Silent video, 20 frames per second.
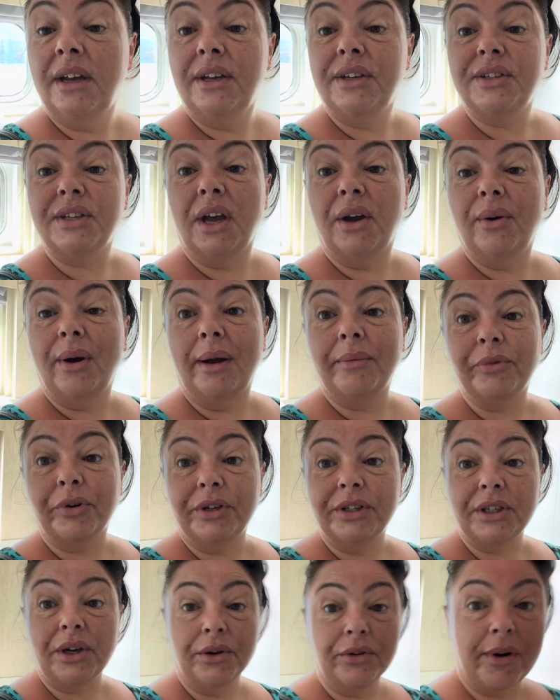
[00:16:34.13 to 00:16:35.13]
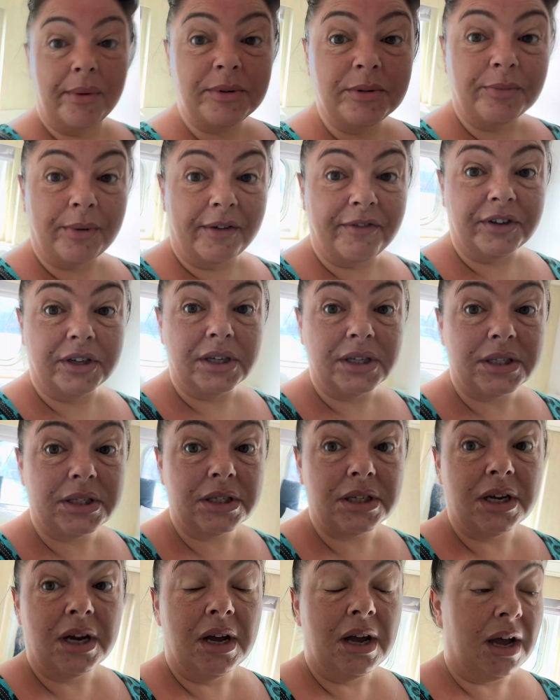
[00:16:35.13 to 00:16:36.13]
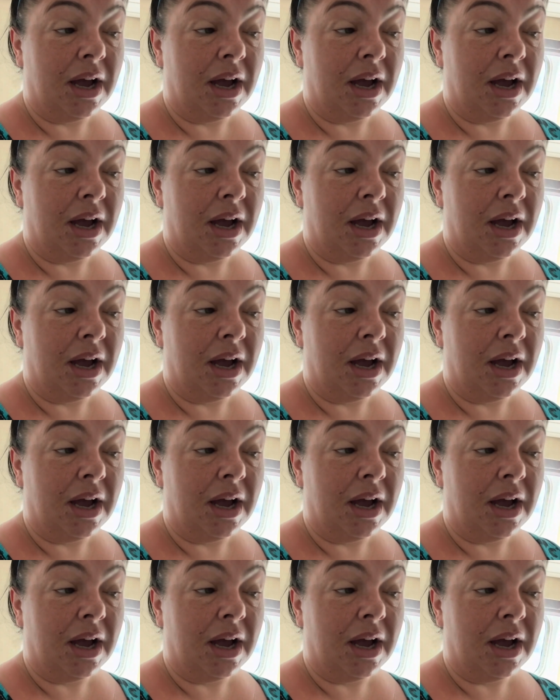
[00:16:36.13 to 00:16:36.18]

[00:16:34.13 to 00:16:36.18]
So I'm going to go and grab some breakfast.